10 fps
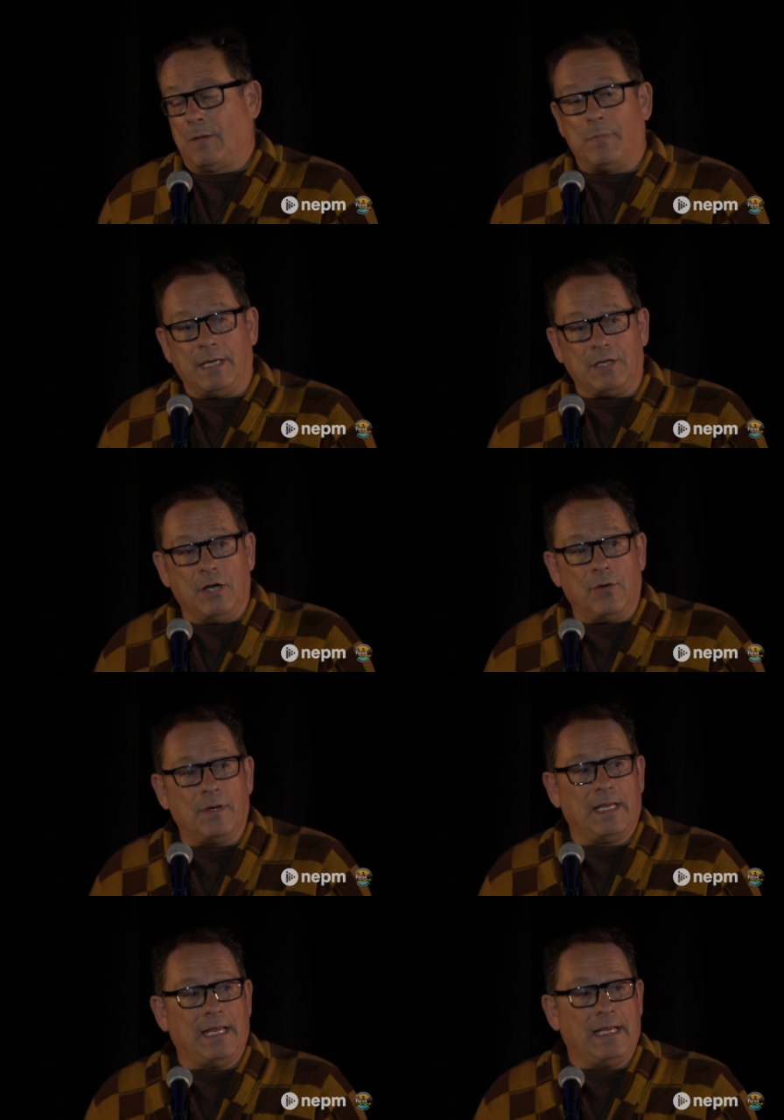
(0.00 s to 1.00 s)
But, you know,
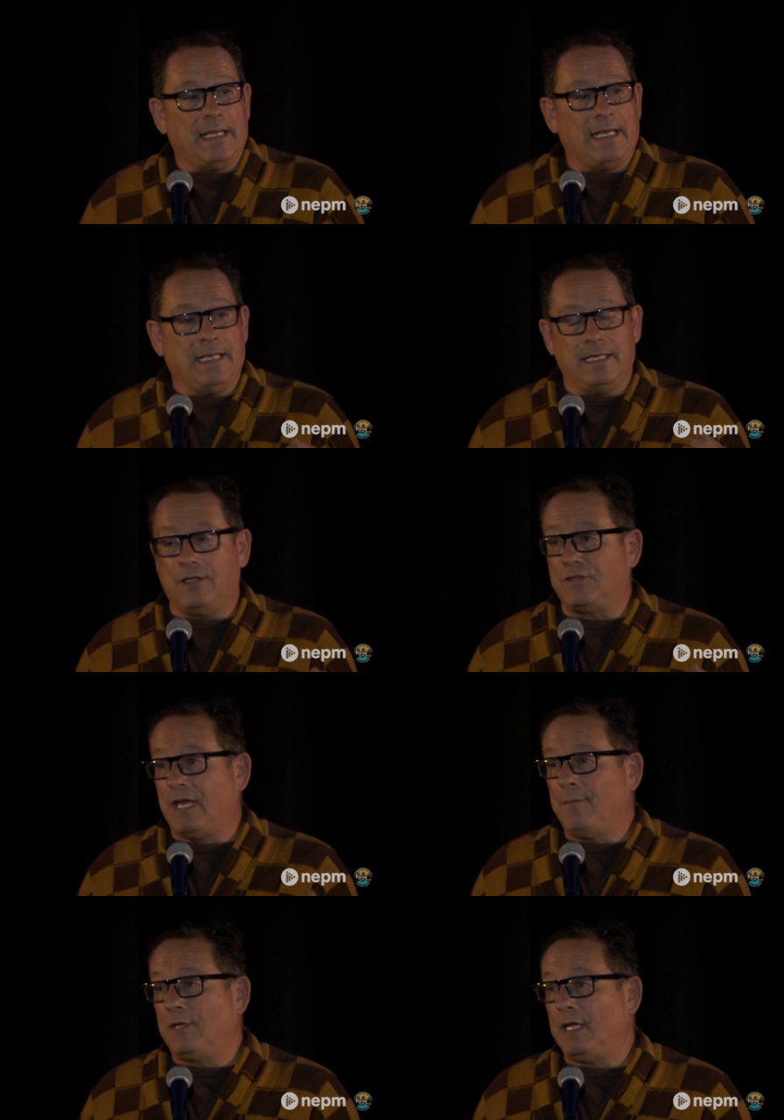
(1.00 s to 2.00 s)
he did the
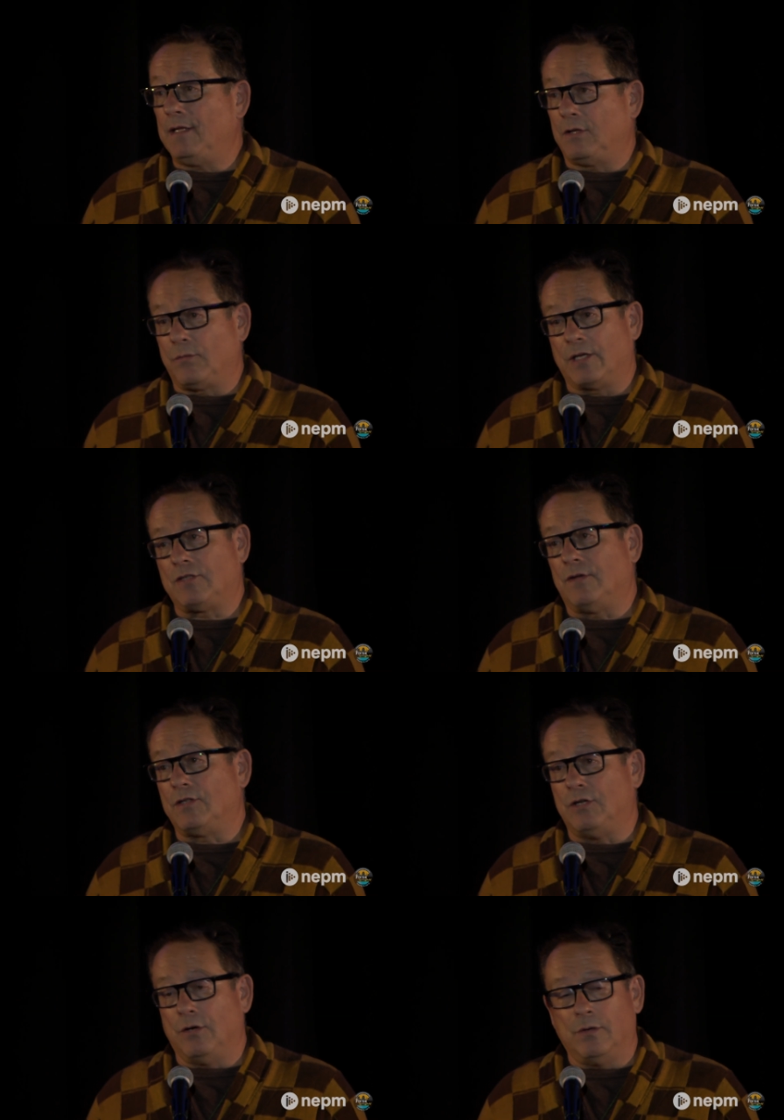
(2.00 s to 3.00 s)
same thing that the rest of us
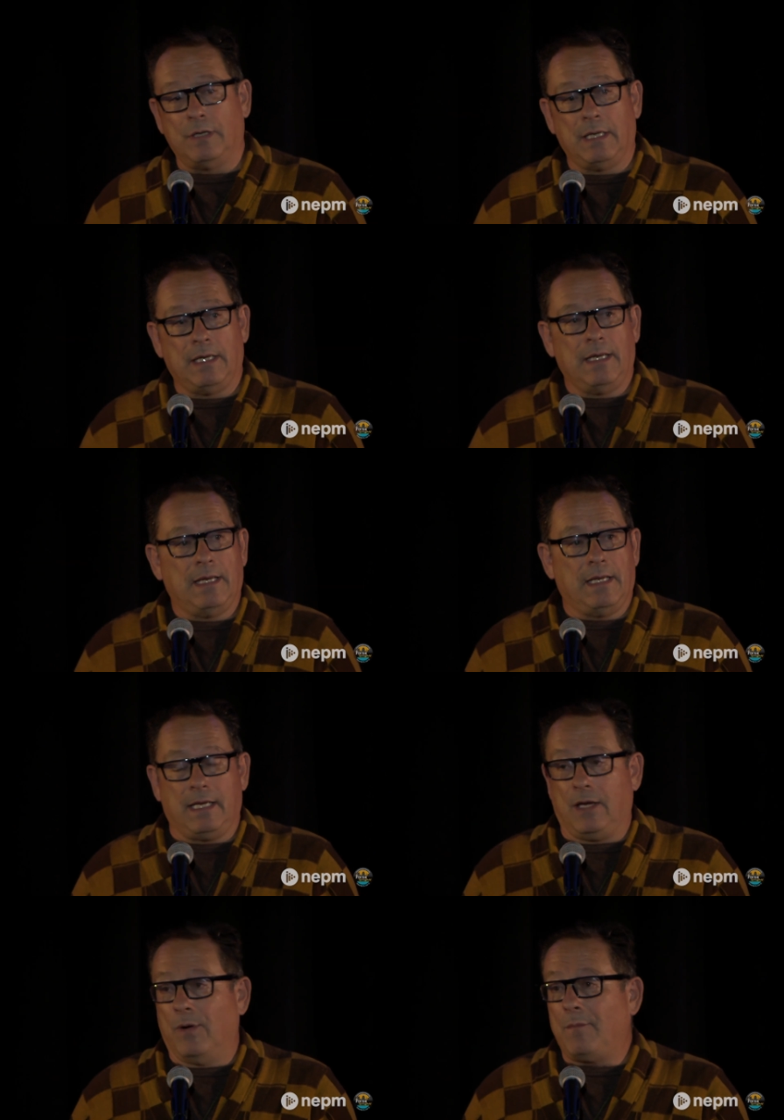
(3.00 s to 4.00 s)
do.
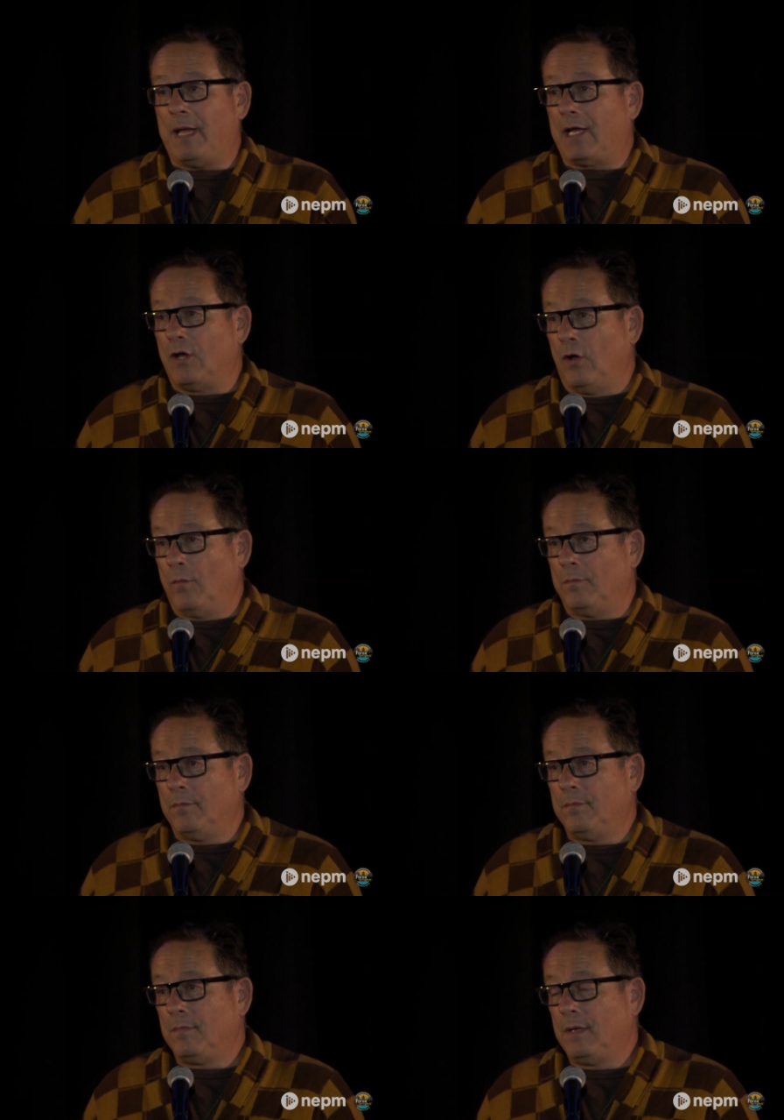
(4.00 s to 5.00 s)
He went back home,
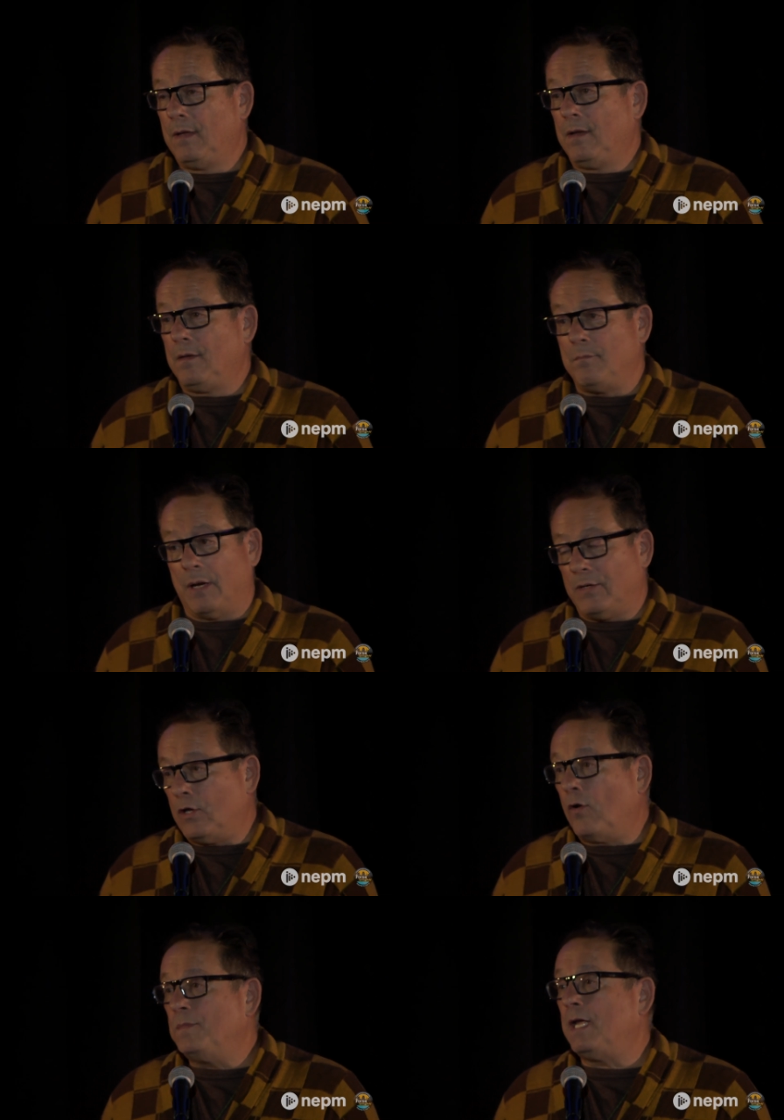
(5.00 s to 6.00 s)
married the
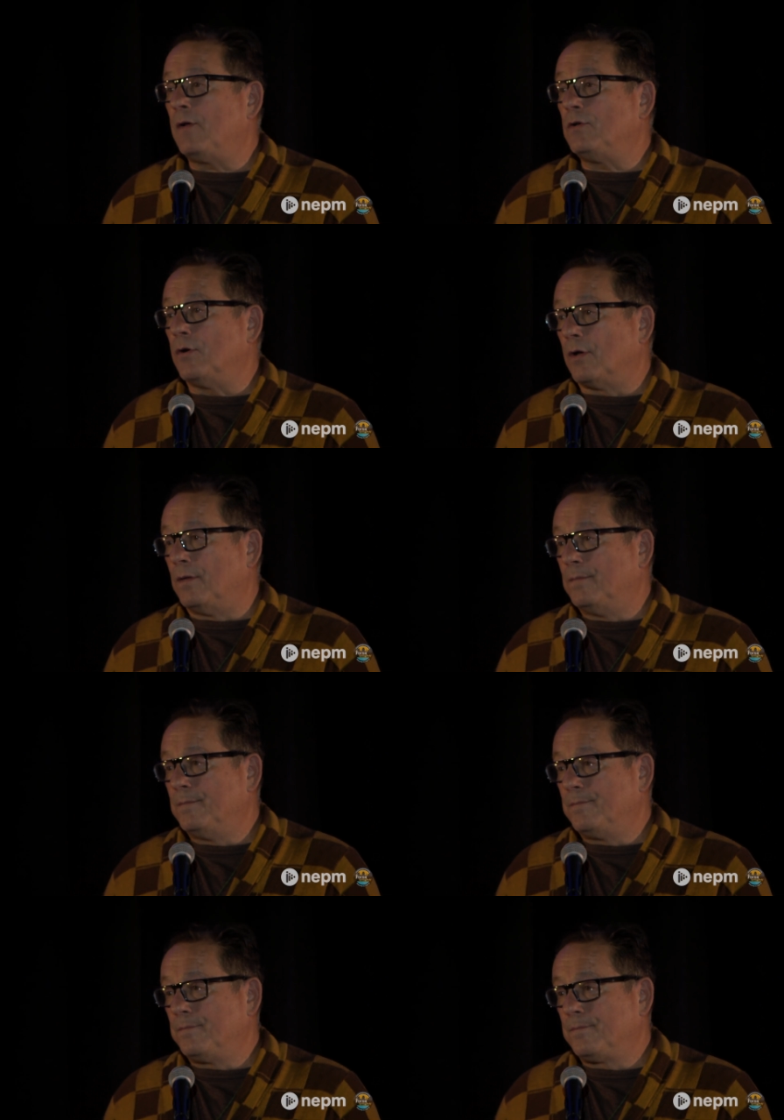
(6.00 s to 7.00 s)
hometown girl,
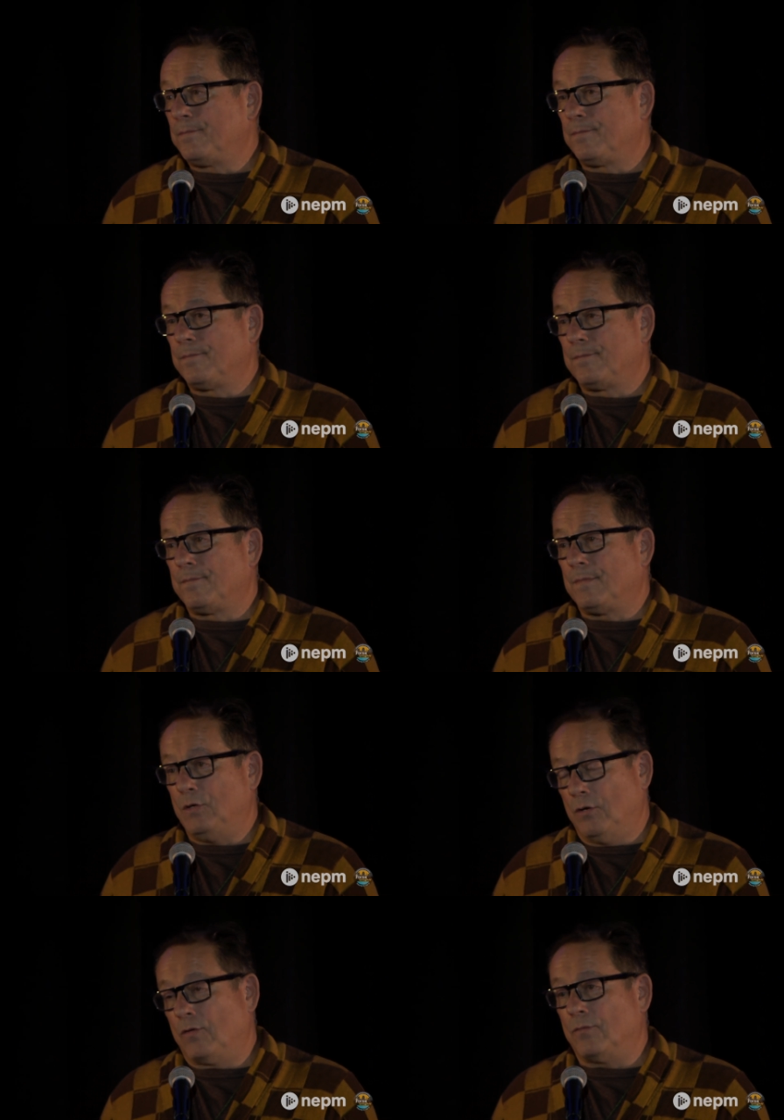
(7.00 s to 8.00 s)

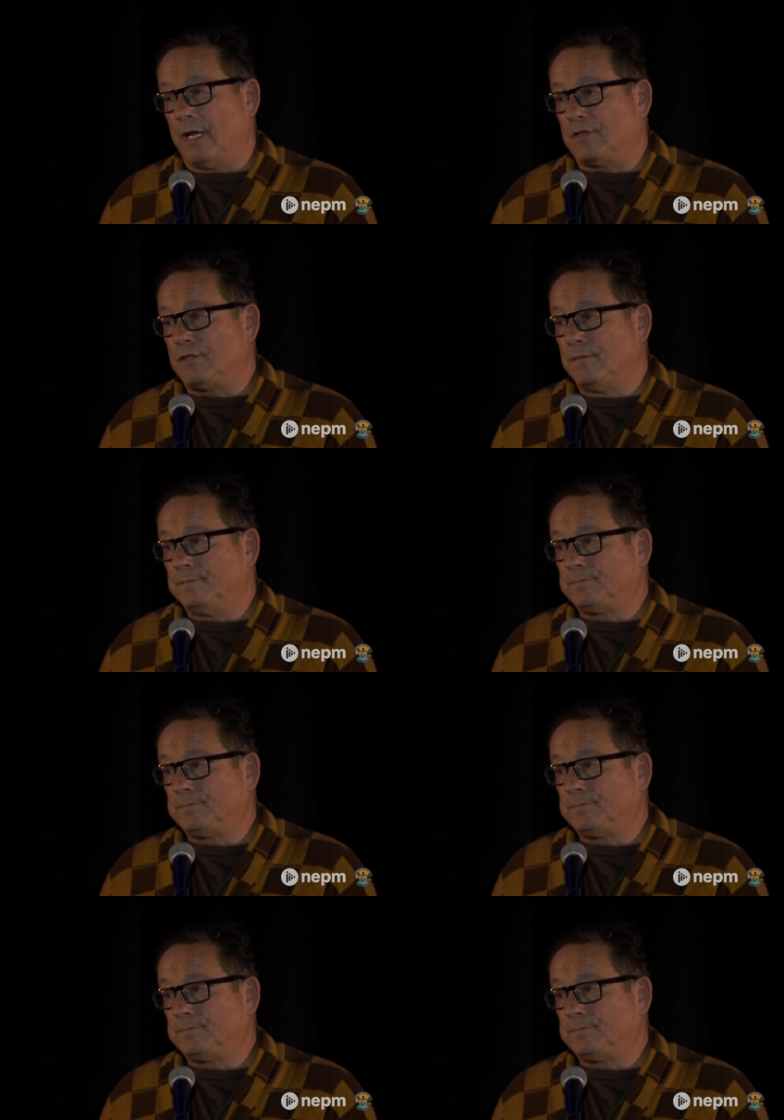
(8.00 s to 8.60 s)
you know the rest.